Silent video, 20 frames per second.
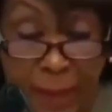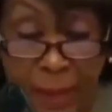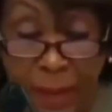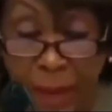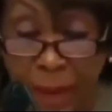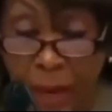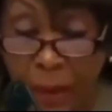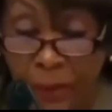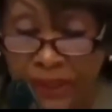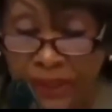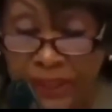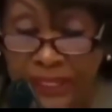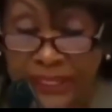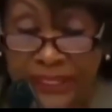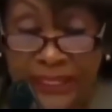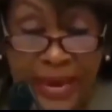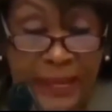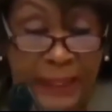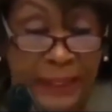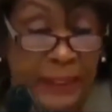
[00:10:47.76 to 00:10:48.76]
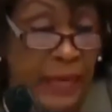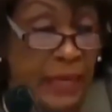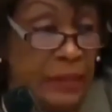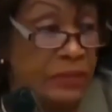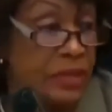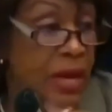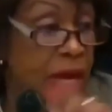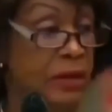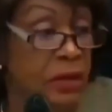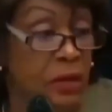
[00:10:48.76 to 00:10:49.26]
them with these kind of
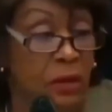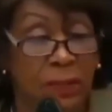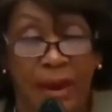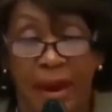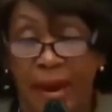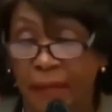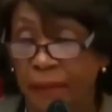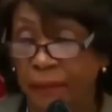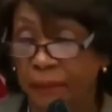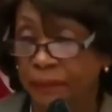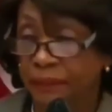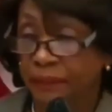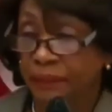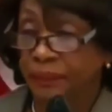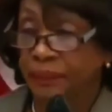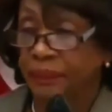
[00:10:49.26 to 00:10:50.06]
cuts. I yield back.